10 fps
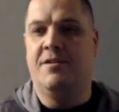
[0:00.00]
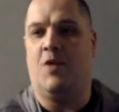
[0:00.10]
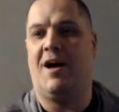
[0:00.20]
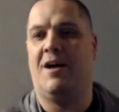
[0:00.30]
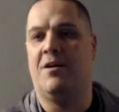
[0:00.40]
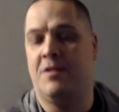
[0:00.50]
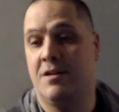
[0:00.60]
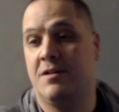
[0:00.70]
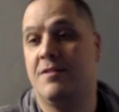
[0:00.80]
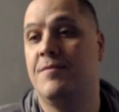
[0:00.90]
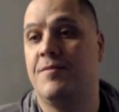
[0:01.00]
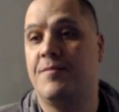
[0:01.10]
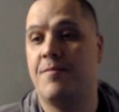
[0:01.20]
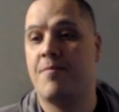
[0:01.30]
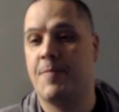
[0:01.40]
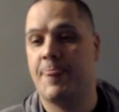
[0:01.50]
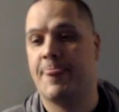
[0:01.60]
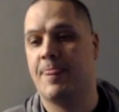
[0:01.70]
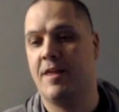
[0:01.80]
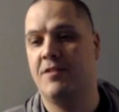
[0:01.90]
Wow.
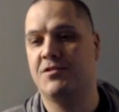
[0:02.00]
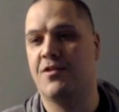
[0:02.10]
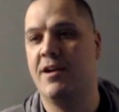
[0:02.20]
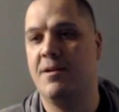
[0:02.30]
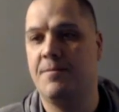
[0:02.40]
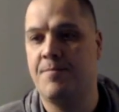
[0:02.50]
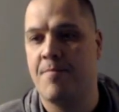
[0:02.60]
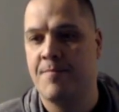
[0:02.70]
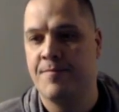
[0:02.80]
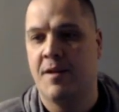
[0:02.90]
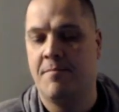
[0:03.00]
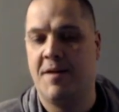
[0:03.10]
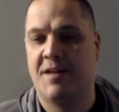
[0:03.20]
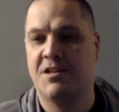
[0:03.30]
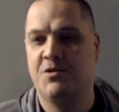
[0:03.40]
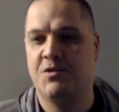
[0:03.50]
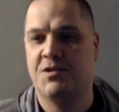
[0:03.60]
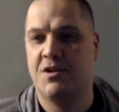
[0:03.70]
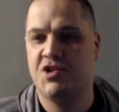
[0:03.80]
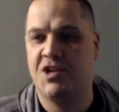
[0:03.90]
That was great. Back to
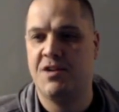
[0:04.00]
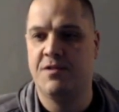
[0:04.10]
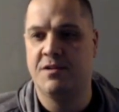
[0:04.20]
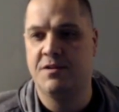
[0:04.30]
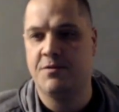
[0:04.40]
2-star general. Here we